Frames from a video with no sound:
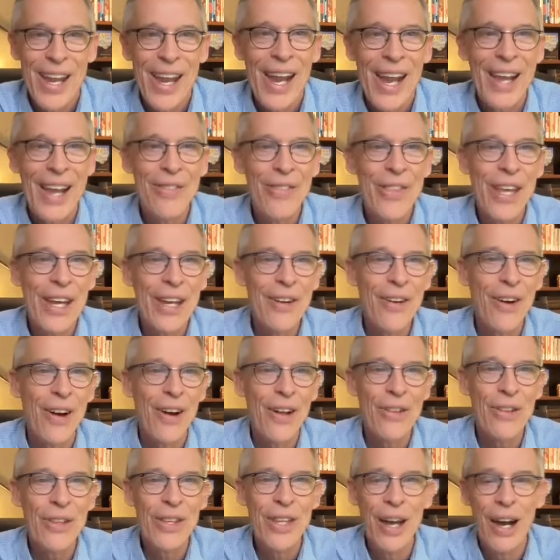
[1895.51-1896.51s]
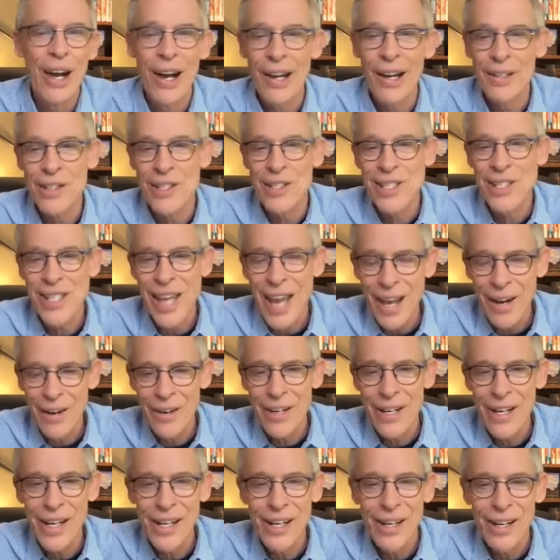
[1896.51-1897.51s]
and then on, on
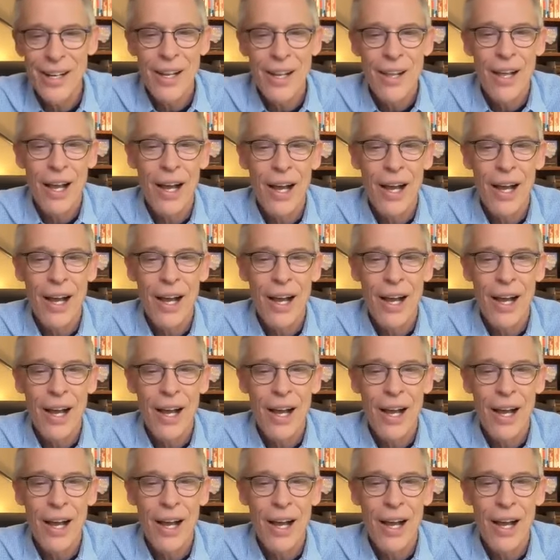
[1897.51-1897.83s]
Saturday,